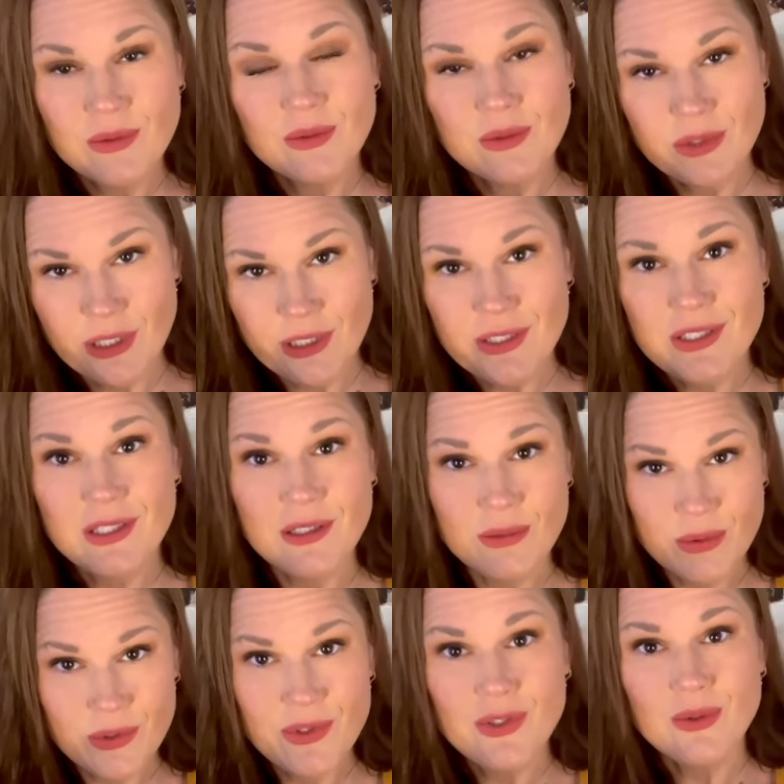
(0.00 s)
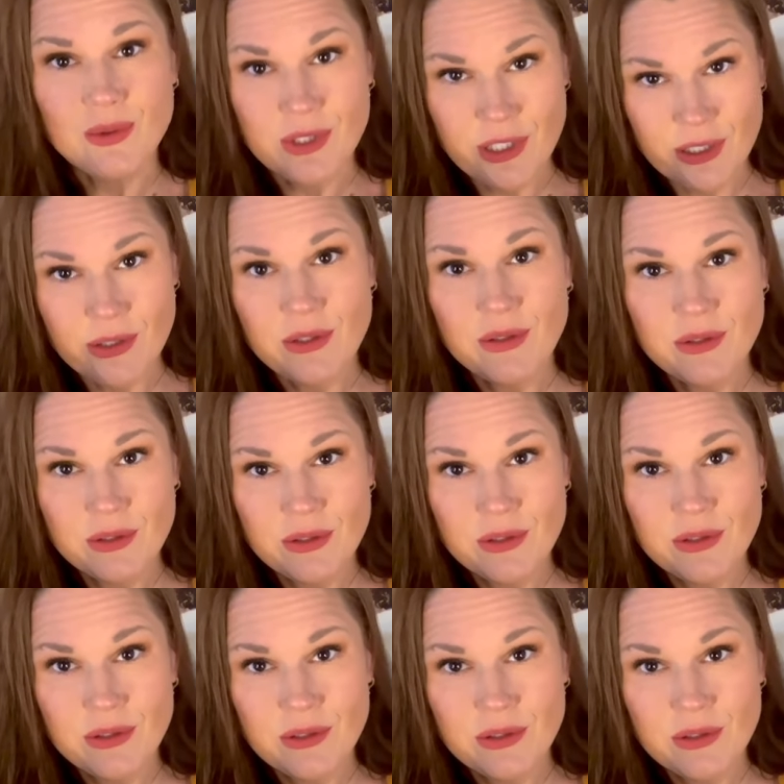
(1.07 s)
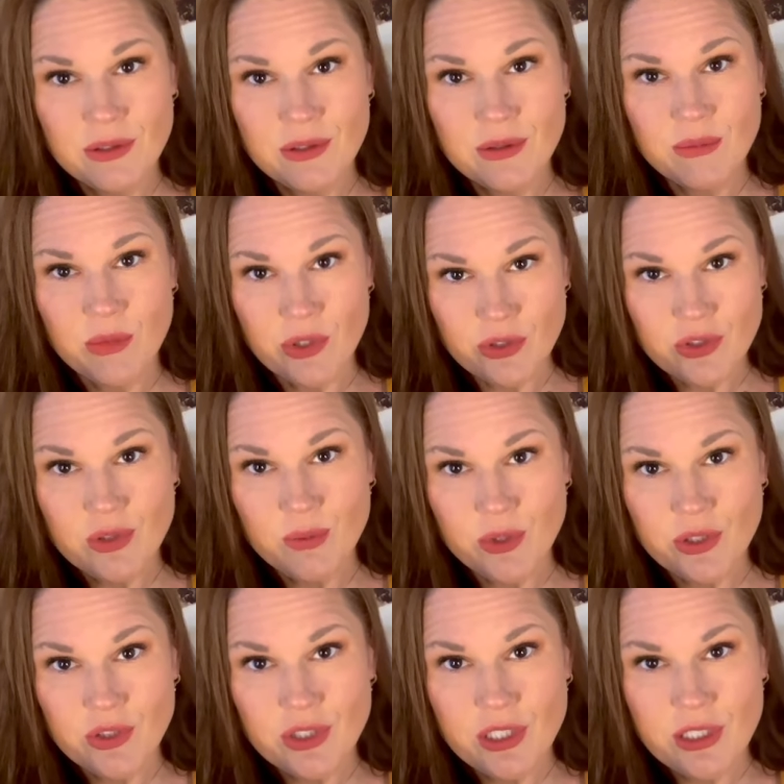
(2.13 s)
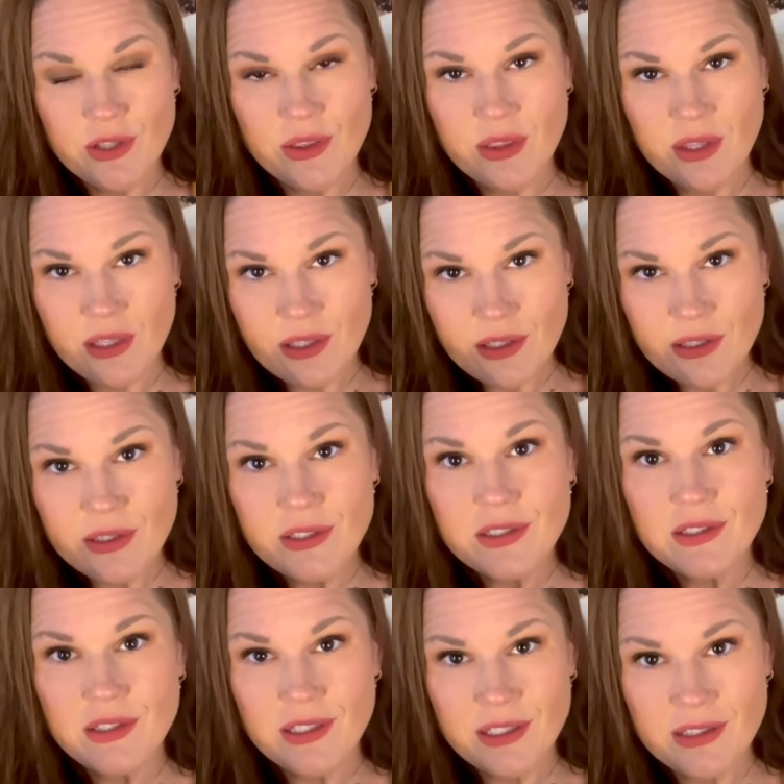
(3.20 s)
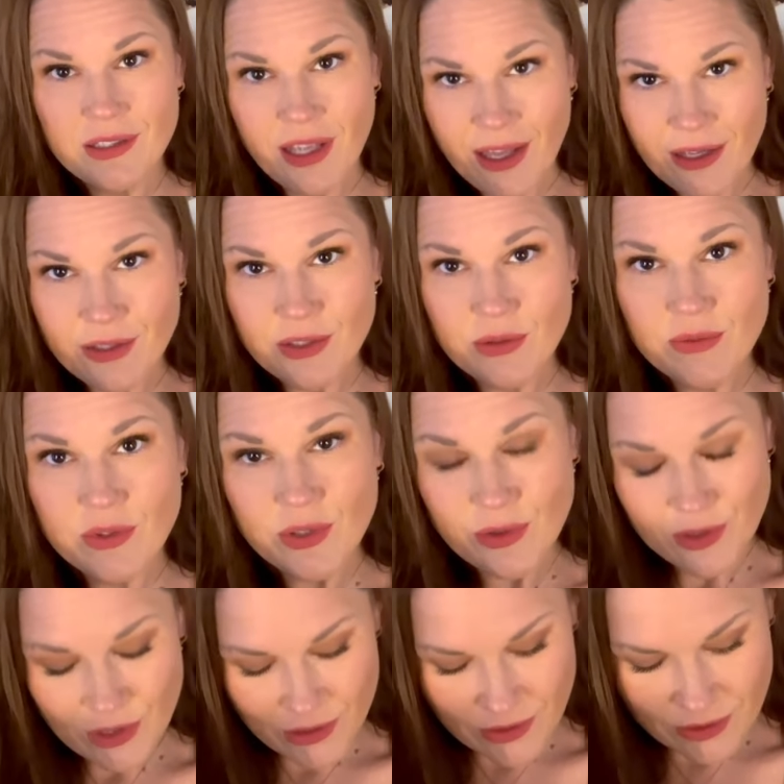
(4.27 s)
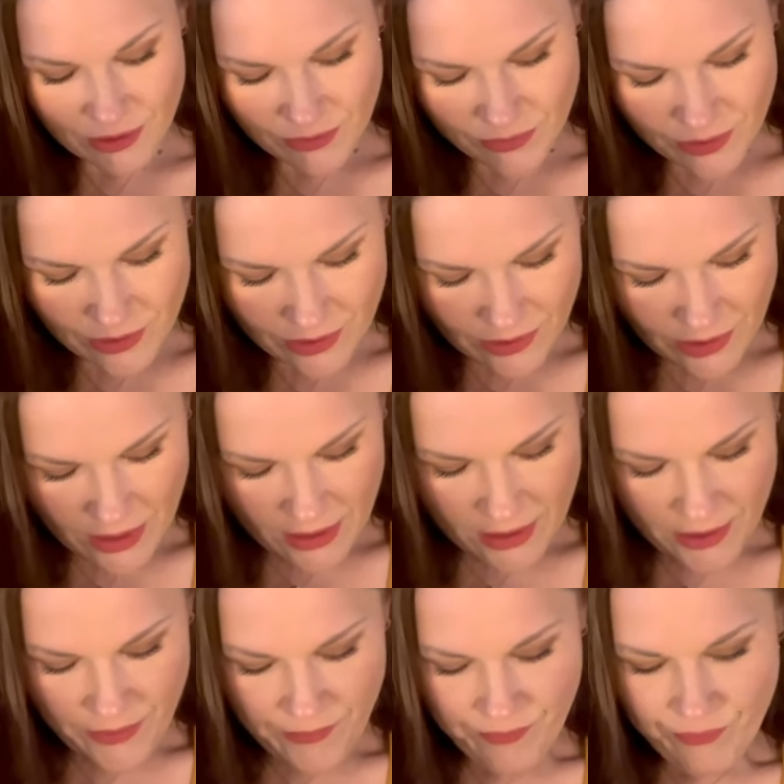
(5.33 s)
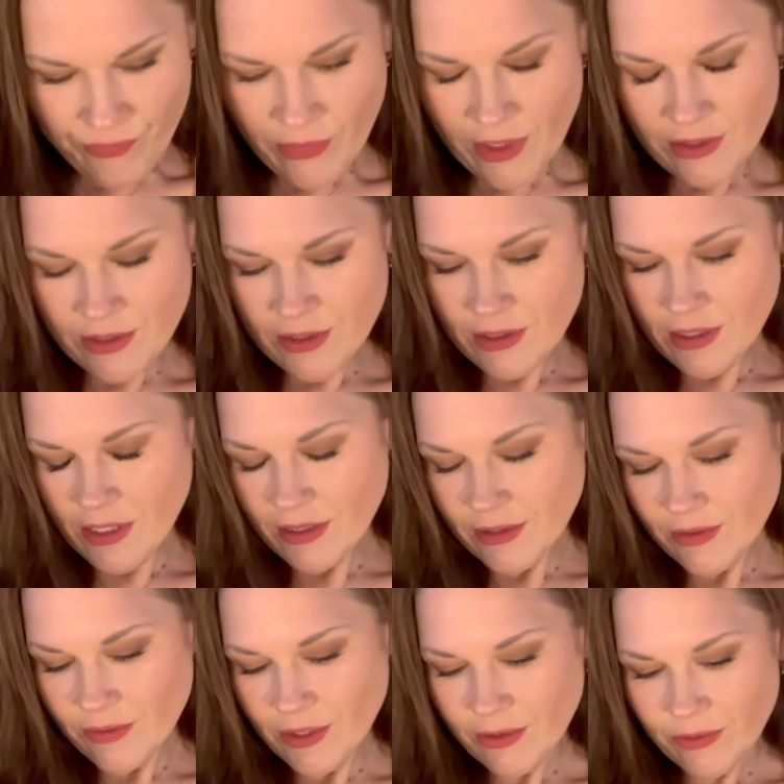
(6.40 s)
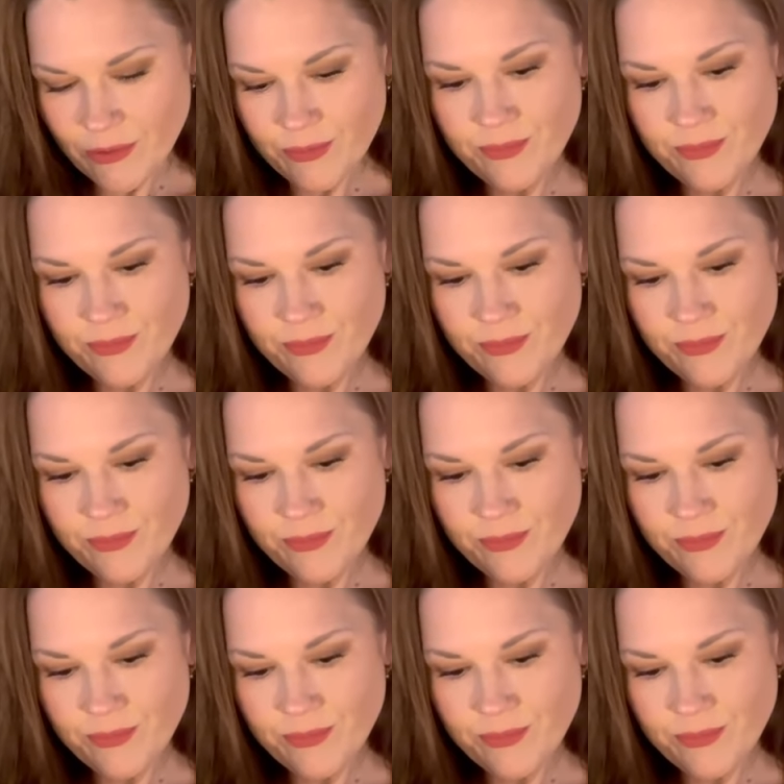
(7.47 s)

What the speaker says: Like I said, upwards to a year, March to March. This is active. Do you see the difference? This is an active devil.